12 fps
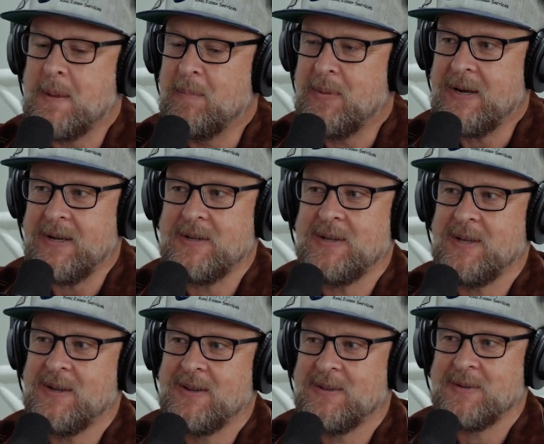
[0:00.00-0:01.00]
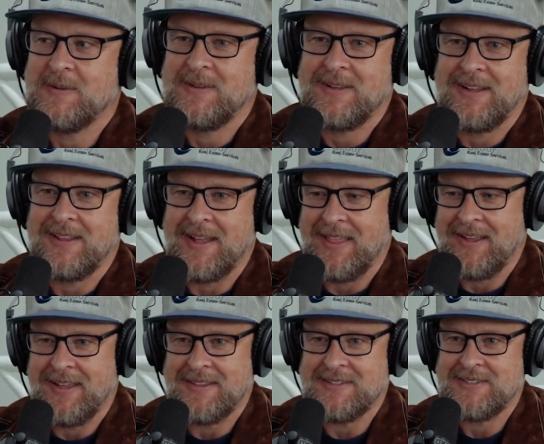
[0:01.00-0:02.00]
But I
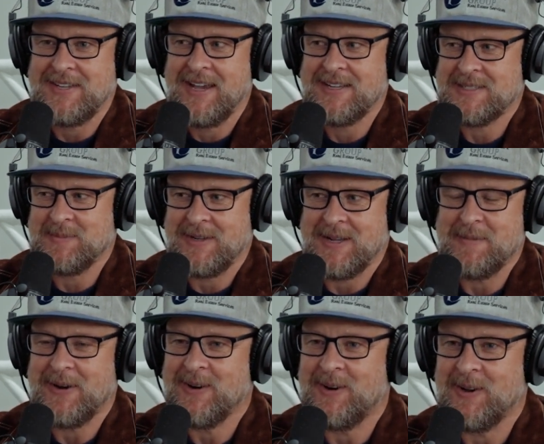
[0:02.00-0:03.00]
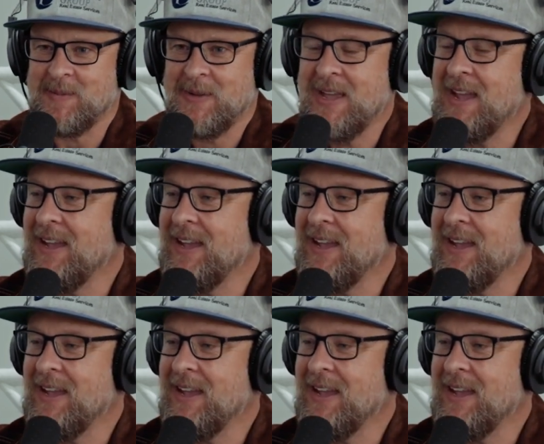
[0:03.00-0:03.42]
like get this text. I'm like, I better call him.